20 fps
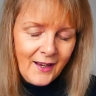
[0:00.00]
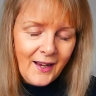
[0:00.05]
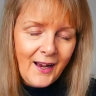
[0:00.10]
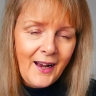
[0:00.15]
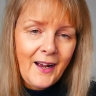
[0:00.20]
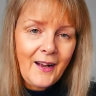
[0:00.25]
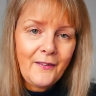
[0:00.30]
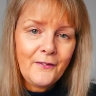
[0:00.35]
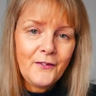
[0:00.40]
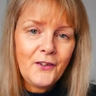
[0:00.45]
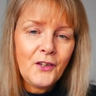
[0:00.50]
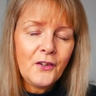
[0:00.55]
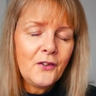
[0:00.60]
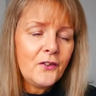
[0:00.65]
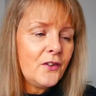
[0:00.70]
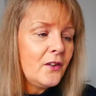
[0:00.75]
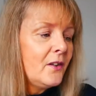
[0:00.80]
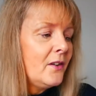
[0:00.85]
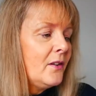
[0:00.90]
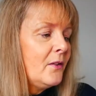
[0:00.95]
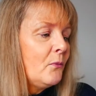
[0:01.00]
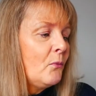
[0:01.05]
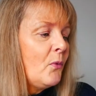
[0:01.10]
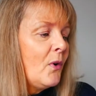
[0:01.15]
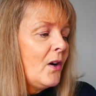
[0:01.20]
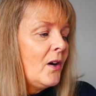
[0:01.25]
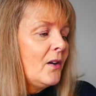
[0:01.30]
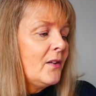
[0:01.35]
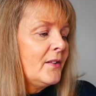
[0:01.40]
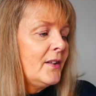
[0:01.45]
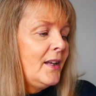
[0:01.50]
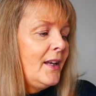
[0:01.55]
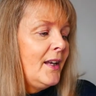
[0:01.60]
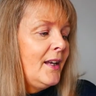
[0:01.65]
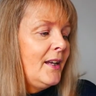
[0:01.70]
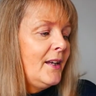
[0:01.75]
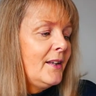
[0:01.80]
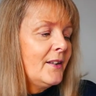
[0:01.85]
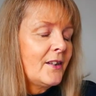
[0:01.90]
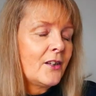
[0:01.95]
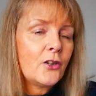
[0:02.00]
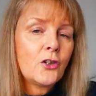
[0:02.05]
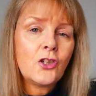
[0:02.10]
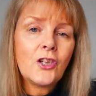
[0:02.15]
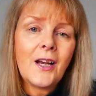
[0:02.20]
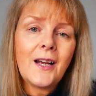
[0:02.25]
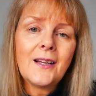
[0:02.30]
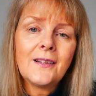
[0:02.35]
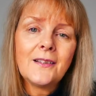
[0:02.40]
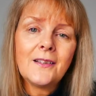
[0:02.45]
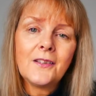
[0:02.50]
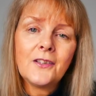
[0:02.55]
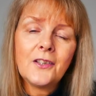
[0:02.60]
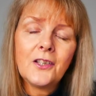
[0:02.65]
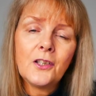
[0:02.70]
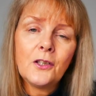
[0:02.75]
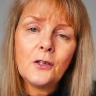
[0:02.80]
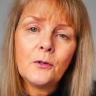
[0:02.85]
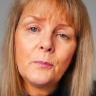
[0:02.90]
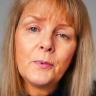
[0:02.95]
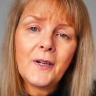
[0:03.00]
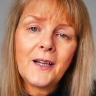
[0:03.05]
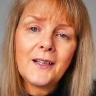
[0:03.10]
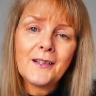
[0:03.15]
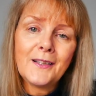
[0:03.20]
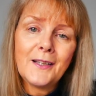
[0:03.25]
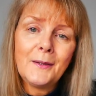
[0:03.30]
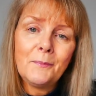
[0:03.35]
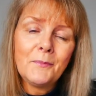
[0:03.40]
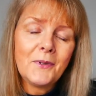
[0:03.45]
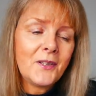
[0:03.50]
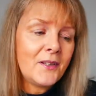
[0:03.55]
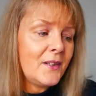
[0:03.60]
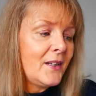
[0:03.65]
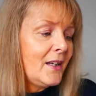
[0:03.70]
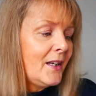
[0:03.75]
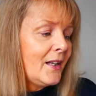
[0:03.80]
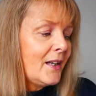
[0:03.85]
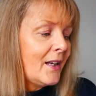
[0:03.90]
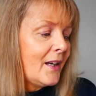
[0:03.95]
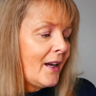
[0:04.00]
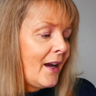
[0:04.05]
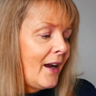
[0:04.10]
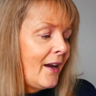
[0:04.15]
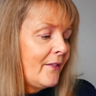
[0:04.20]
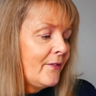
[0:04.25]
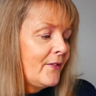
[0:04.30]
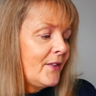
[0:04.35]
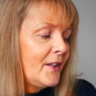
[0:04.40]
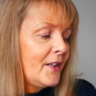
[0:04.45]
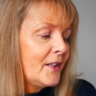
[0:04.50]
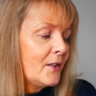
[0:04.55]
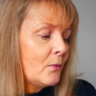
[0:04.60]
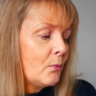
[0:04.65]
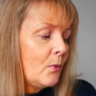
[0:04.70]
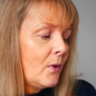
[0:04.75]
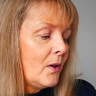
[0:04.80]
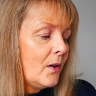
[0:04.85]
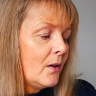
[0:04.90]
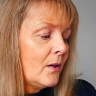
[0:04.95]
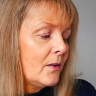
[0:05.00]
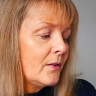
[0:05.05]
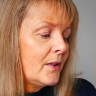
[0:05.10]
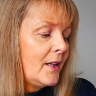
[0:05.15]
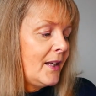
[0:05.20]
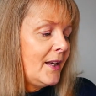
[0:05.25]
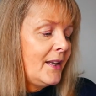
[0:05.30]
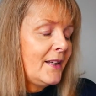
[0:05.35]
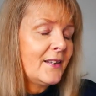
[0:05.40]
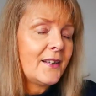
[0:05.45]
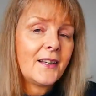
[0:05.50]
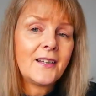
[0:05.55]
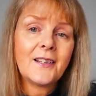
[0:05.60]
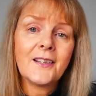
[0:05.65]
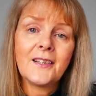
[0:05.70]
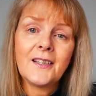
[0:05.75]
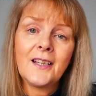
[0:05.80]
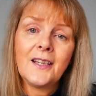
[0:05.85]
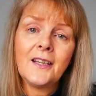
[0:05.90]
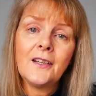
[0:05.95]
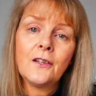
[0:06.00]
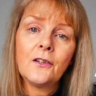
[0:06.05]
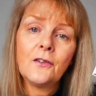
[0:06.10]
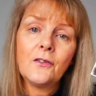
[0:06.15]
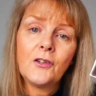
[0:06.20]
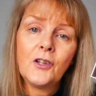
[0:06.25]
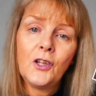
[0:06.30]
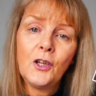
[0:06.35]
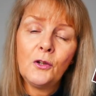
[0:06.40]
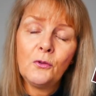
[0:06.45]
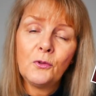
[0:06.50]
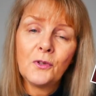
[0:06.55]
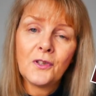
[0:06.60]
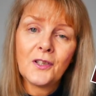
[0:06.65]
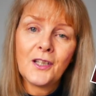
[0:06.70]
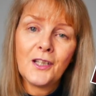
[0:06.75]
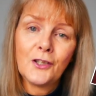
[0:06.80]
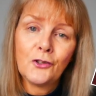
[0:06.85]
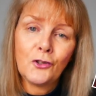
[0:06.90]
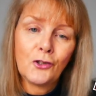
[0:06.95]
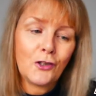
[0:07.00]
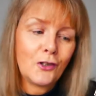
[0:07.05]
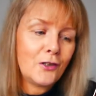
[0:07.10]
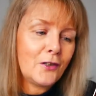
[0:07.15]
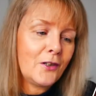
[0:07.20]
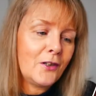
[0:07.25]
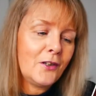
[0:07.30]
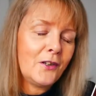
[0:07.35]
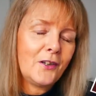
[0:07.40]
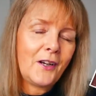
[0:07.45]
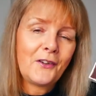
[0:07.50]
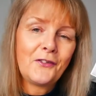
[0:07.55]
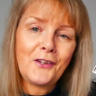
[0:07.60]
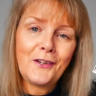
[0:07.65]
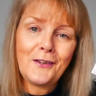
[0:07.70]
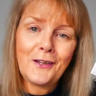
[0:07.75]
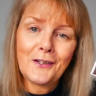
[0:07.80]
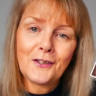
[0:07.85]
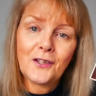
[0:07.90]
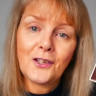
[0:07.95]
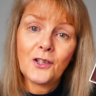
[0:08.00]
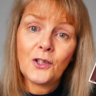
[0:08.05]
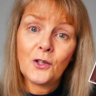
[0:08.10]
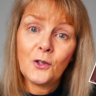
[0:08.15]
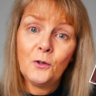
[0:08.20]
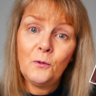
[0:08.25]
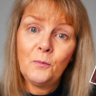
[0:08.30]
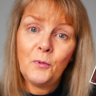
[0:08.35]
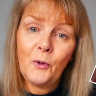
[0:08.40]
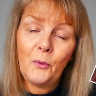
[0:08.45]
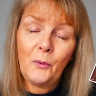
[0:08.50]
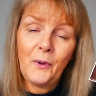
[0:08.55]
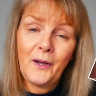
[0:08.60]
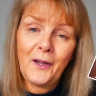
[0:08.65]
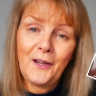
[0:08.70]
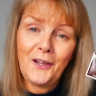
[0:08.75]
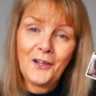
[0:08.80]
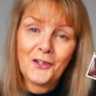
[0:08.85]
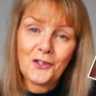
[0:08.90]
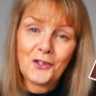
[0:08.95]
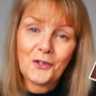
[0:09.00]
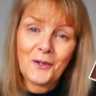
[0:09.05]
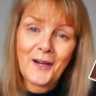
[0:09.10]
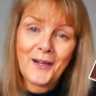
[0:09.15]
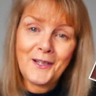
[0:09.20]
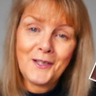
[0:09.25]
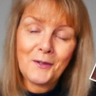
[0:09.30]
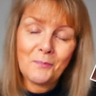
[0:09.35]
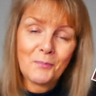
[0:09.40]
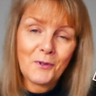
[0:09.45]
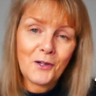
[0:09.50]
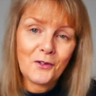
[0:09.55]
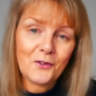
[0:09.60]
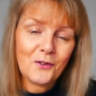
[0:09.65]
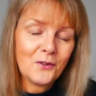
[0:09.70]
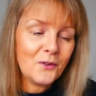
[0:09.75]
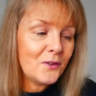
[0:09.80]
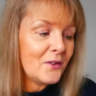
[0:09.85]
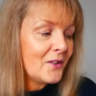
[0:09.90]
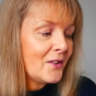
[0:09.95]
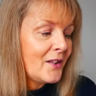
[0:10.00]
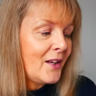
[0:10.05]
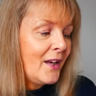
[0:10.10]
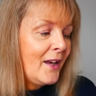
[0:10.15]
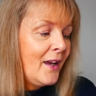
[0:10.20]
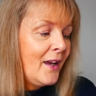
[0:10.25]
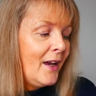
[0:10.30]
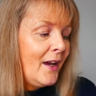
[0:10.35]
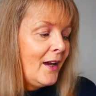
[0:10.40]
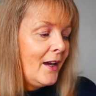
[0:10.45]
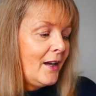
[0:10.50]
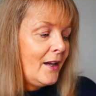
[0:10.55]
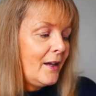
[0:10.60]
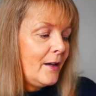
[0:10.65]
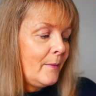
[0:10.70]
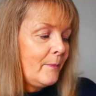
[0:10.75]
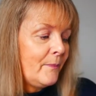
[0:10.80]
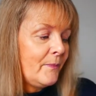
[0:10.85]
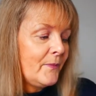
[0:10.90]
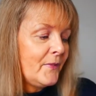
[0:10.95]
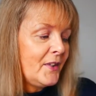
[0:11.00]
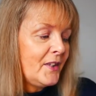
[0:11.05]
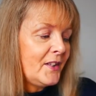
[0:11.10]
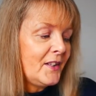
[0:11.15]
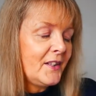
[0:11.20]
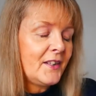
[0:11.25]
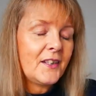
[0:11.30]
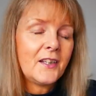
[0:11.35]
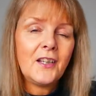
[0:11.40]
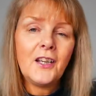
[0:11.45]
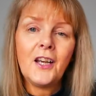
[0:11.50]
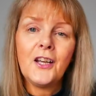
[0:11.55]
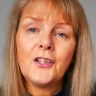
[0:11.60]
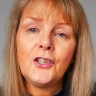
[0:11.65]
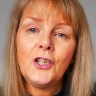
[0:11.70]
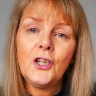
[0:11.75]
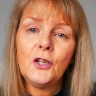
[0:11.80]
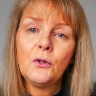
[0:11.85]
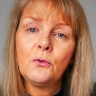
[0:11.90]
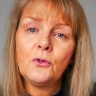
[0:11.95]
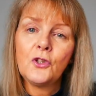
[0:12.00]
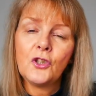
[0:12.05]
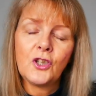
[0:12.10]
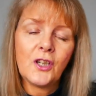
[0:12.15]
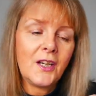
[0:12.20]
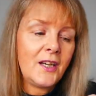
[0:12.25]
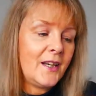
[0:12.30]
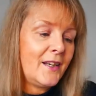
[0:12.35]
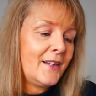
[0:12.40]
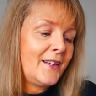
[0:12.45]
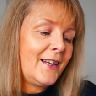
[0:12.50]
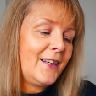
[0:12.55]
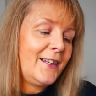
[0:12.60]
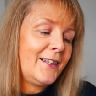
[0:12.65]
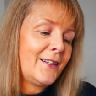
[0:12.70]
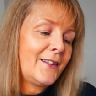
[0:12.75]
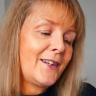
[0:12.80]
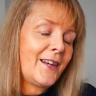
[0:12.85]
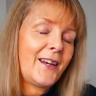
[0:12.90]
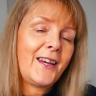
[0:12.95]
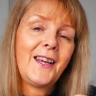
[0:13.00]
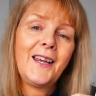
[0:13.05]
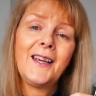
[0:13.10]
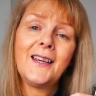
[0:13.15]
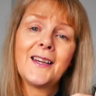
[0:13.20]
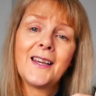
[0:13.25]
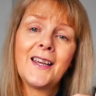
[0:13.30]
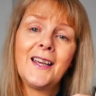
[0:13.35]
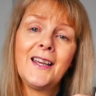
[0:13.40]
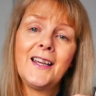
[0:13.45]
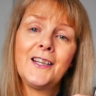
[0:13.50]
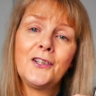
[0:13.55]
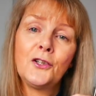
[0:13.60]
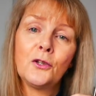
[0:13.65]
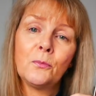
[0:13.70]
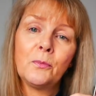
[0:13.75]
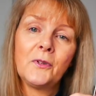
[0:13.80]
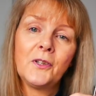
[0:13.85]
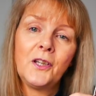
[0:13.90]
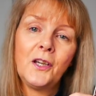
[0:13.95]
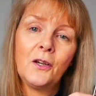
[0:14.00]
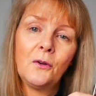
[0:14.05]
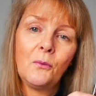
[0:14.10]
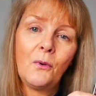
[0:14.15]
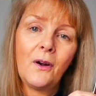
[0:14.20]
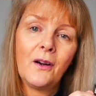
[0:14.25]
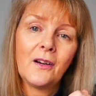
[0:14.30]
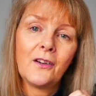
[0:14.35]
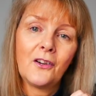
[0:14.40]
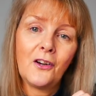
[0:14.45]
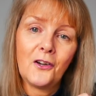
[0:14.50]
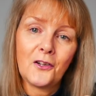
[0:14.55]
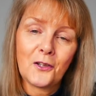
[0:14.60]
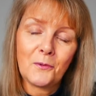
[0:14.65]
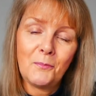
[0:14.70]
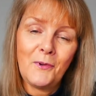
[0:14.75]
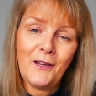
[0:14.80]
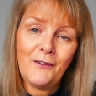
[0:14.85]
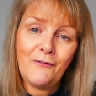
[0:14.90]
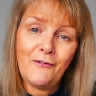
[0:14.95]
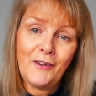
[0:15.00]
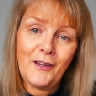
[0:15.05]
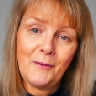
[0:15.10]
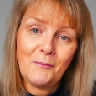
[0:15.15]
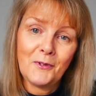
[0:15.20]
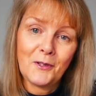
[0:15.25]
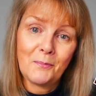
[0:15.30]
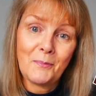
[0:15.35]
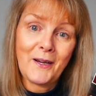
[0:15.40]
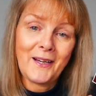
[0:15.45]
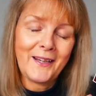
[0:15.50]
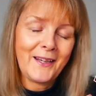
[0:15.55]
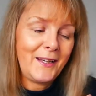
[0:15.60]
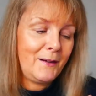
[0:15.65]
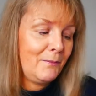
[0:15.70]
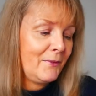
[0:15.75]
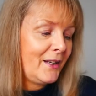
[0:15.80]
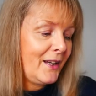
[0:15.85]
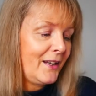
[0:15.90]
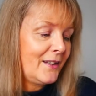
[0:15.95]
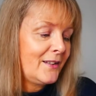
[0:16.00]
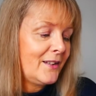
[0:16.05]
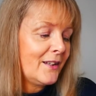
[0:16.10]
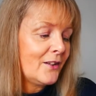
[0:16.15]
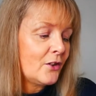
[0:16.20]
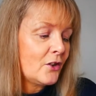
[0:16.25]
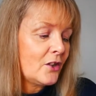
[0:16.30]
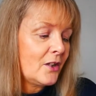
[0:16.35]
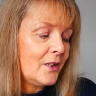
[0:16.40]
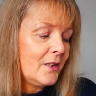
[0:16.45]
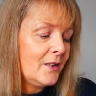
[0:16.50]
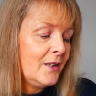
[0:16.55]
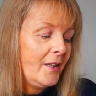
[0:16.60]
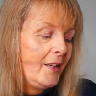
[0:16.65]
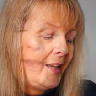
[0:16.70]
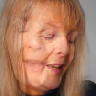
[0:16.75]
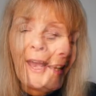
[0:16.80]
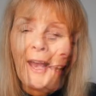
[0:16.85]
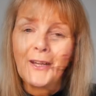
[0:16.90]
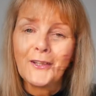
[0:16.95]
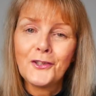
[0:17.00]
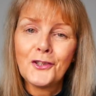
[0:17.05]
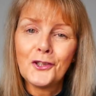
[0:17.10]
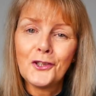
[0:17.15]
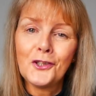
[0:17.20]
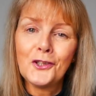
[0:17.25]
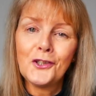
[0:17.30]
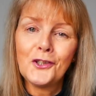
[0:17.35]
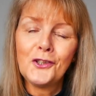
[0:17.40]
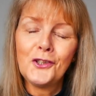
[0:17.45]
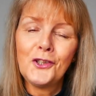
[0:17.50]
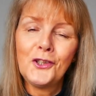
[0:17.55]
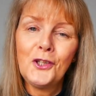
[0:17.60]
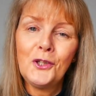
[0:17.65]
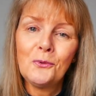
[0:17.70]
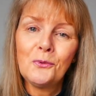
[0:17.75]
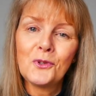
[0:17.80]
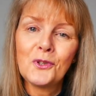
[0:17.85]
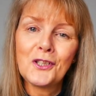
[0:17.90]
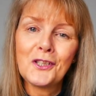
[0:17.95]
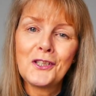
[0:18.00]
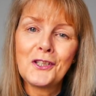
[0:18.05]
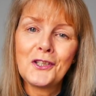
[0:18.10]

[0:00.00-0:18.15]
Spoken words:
And the other one is a Charlotte Tilbury lipstick, and this one is a single usage, so I think that's a super way of trying a product. This is a nude shade. It's the KKW, of course made famous by Kim Kardashian. I don't usually